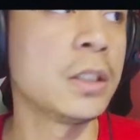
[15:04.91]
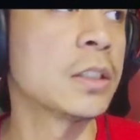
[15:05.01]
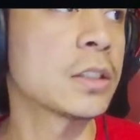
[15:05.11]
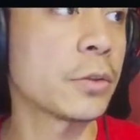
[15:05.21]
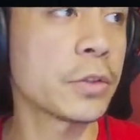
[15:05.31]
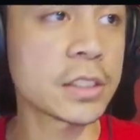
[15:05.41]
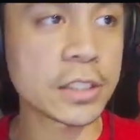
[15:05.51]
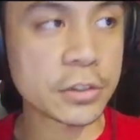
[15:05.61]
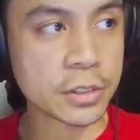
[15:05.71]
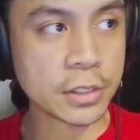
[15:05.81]
So this is
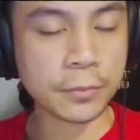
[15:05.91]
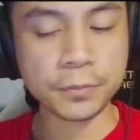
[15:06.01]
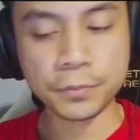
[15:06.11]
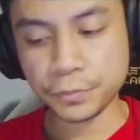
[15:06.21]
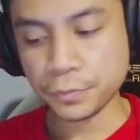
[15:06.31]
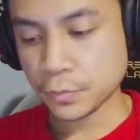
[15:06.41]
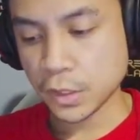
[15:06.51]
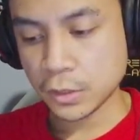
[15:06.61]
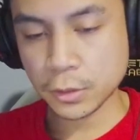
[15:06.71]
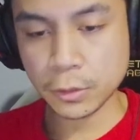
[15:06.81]
interesting.
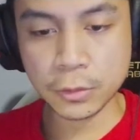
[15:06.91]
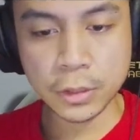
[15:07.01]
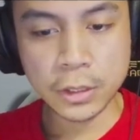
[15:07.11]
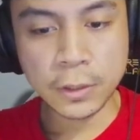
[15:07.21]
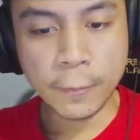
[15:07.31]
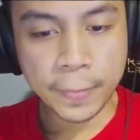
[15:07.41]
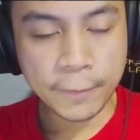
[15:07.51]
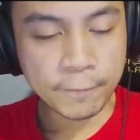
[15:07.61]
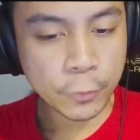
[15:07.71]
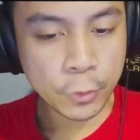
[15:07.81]
So
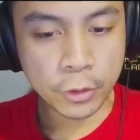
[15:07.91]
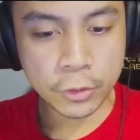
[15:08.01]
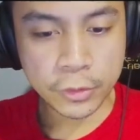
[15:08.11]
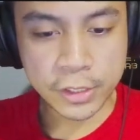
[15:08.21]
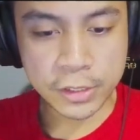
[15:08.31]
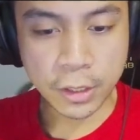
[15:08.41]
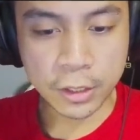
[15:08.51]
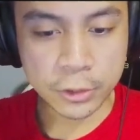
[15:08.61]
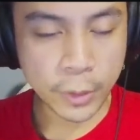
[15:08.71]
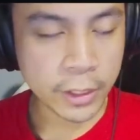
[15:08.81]
for these
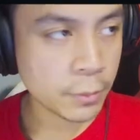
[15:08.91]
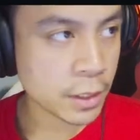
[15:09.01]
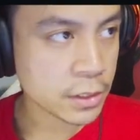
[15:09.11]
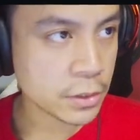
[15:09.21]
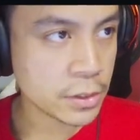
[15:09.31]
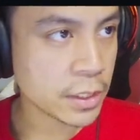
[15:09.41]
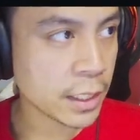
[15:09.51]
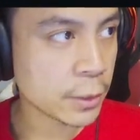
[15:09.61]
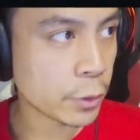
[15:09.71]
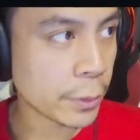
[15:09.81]
Ogdoadic monsters
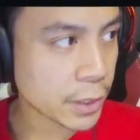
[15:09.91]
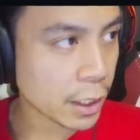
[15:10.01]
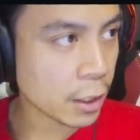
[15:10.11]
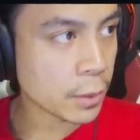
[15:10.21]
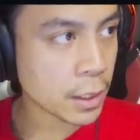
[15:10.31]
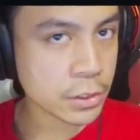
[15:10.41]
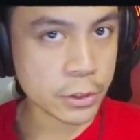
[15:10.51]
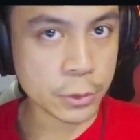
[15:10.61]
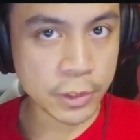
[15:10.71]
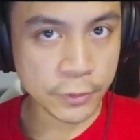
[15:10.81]
and reptile
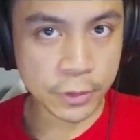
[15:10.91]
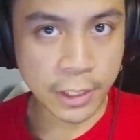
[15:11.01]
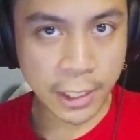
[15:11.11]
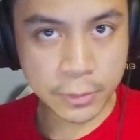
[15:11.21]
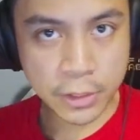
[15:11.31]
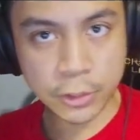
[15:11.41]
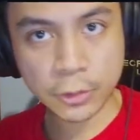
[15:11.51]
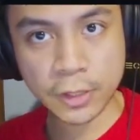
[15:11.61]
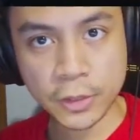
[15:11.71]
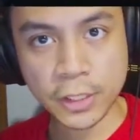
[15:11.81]
monsters with different names in your
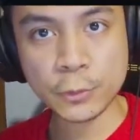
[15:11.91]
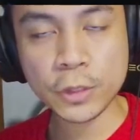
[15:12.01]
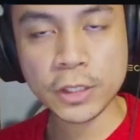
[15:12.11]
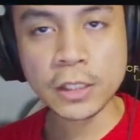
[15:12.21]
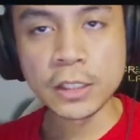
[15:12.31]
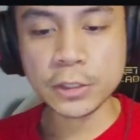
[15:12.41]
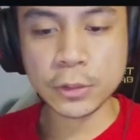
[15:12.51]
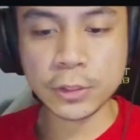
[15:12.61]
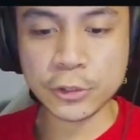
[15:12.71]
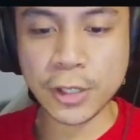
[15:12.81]
graveyard, so
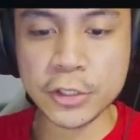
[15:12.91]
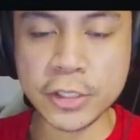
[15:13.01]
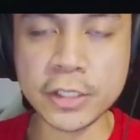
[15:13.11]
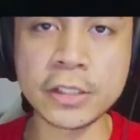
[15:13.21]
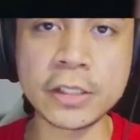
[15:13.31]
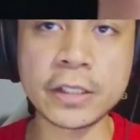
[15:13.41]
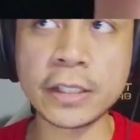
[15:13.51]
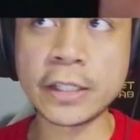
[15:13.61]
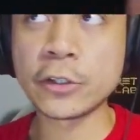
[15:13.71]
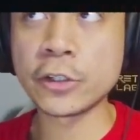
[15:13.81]
the strategy
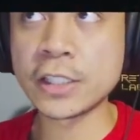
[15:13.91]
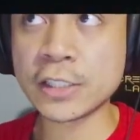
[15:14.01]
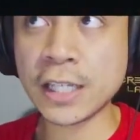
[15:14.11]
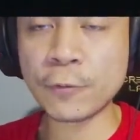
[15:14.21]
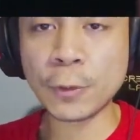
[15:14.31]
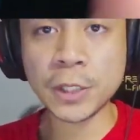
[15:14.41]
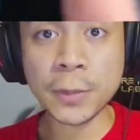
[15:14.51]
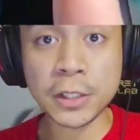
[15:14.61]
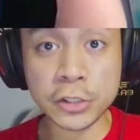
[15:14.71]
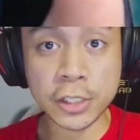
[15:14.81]
here is to have reptile
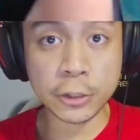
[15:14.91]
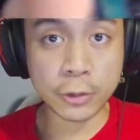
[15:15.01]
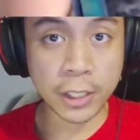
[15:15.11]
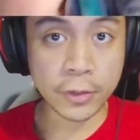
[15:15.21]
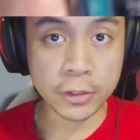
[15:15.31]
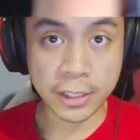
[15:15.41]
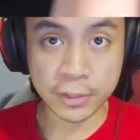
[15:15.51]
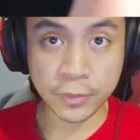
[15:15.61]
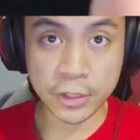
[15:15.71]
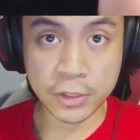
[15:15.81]
monsters in your graveyard to
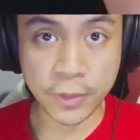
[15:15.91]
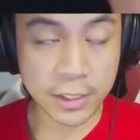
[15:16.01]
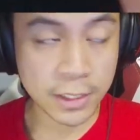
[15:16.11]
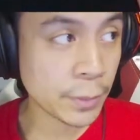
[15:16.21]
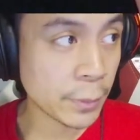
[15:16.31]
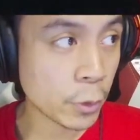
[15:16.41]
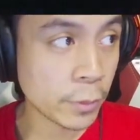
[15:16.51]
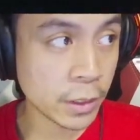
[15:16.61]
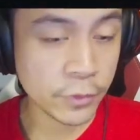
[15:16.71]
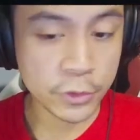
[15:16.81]
activate these effects and be more
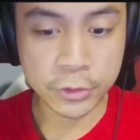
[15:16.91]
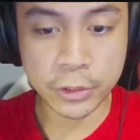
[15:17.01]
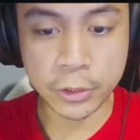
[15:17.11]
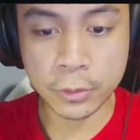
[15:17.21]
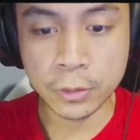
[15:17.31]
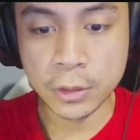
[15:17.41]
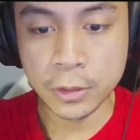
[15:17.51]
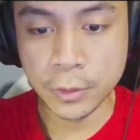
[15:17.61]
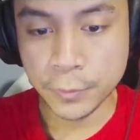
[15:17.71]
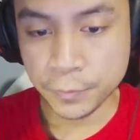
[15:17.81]
beneficial to you.
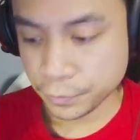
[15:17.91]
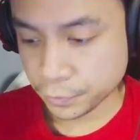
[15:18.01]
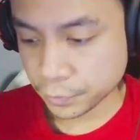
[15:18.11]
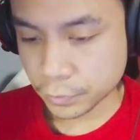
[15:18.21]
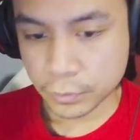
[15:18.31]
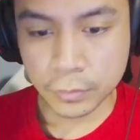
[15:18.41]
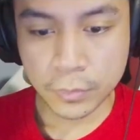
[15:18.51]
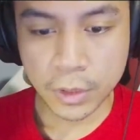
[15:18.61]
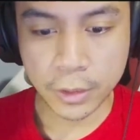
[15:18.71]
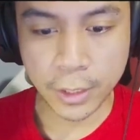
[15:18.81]

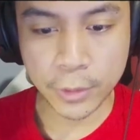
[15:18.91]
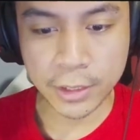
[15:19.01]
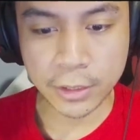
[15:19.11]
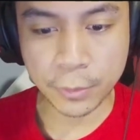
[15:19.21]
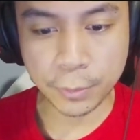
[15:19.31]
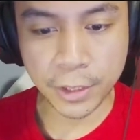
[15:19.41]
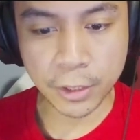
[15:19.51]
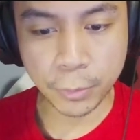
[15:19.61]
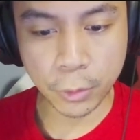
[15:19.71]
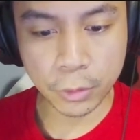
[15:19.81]
Okay, we've got another
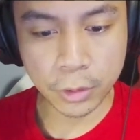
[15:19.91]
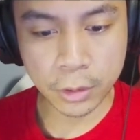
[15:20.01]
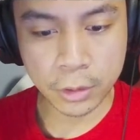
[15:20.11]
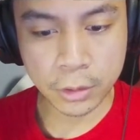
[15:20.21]
Megapolar.